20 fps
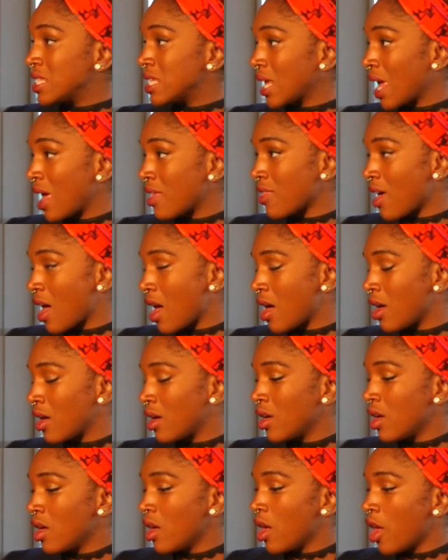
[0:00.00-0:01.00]
together
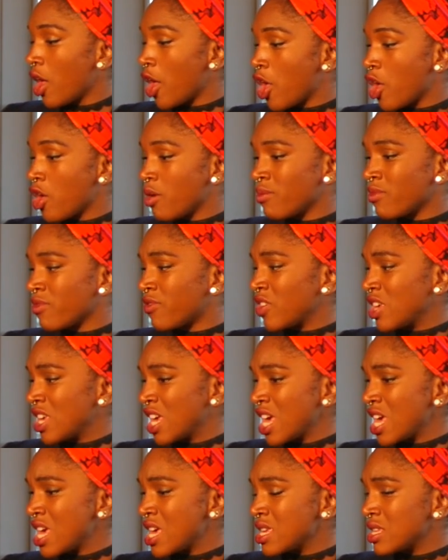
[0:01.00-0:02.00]
for
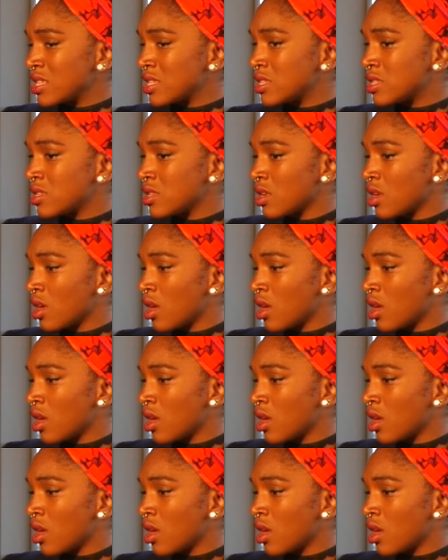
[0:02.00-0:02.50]
years.